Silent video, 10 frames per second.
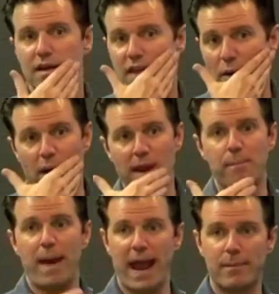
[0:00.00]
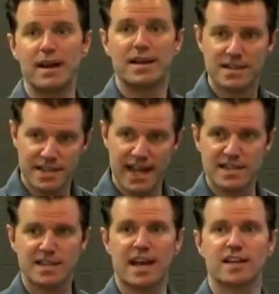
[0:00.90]
That way payment
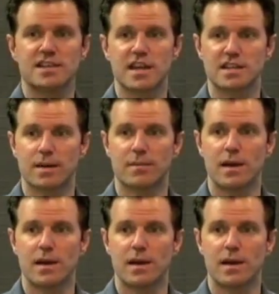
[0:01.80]
stays inside the system.